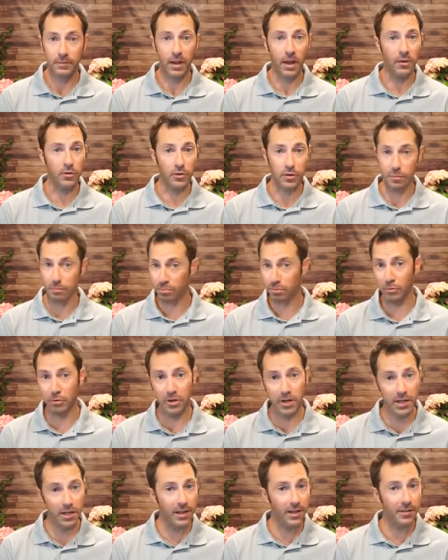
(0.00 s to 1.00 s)
and you can
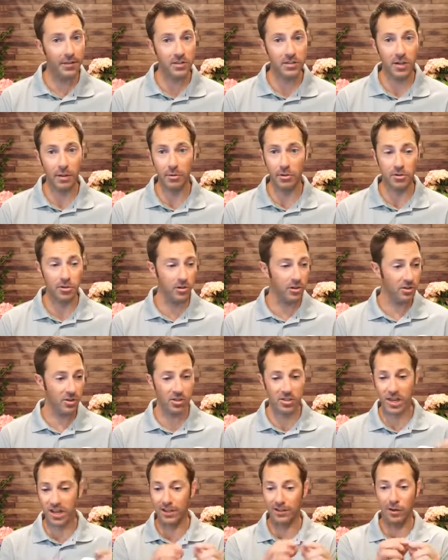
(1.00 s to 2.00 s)
prune it in the summer so you can
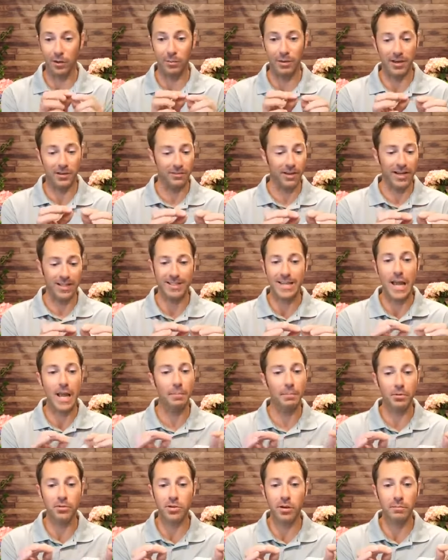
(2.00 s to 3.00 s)
just take a little bit of like
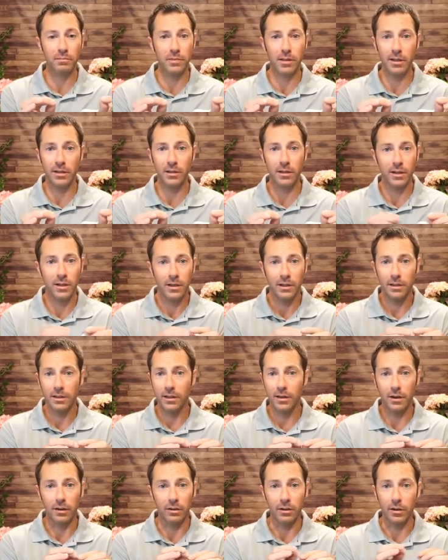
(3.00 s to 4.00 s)
tape or something,
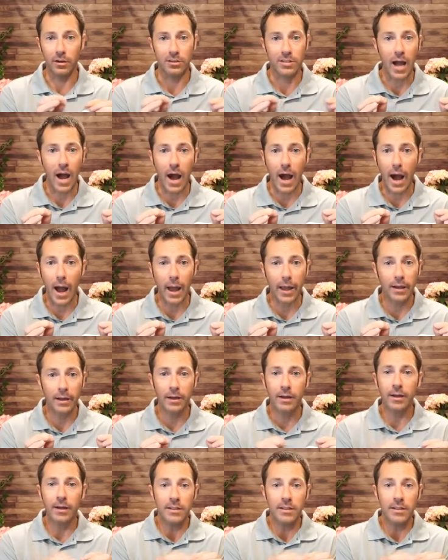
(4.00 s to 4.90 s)
you know, a little tie,